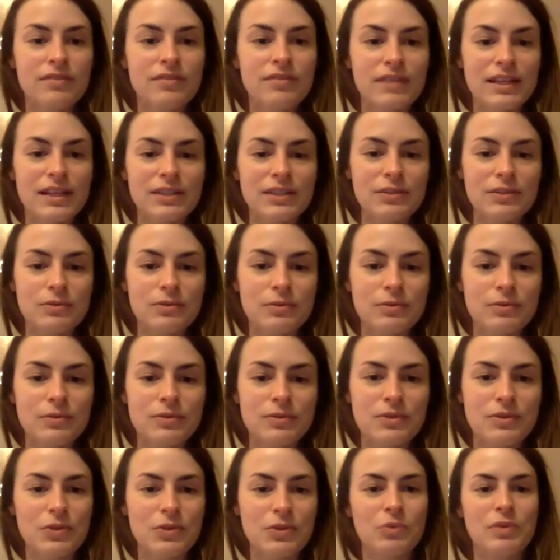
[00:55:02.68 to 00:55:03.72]
thank you
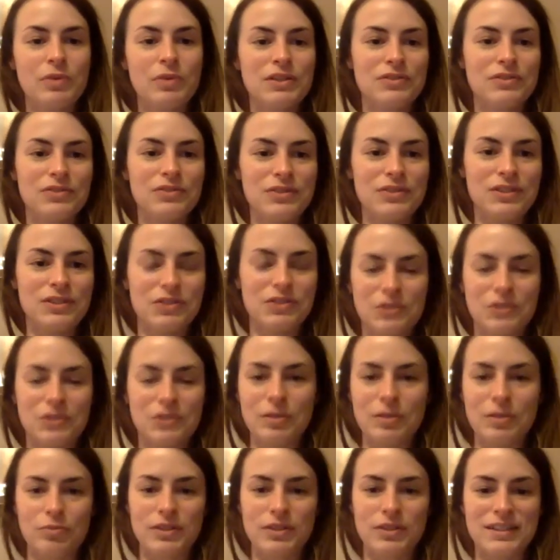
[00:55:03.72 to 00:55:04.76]
so much for such a
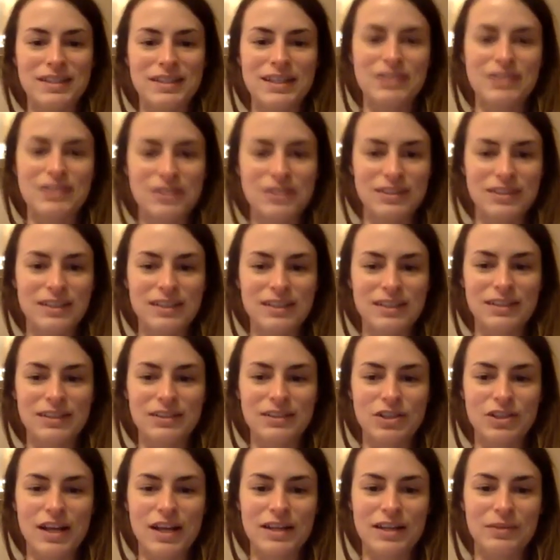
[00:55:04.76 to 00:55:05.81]
great presentation
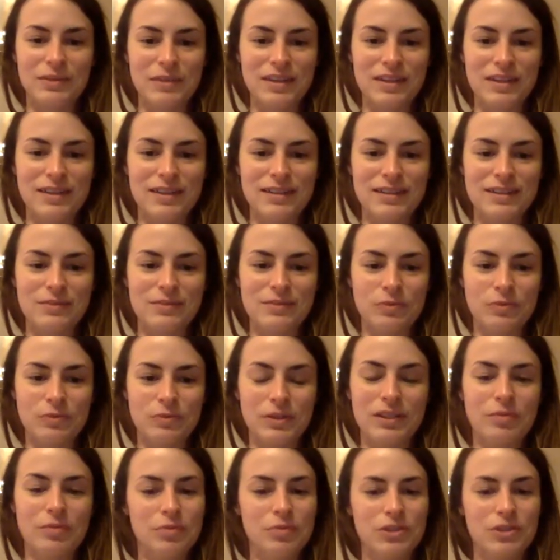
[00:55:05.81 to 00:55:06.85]
and chatting with us.
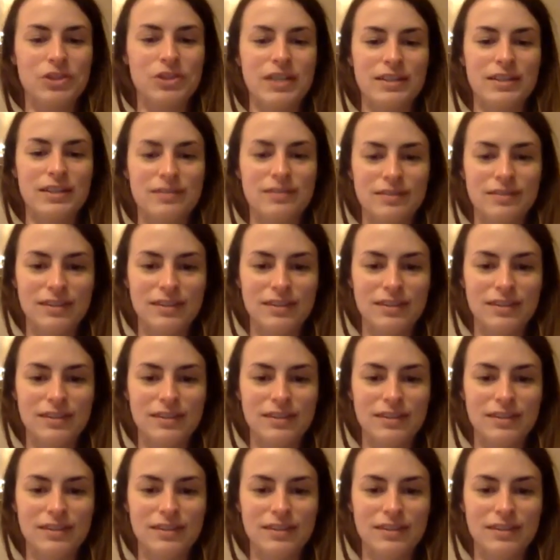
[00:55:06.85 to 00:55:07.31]
Really appreciate it.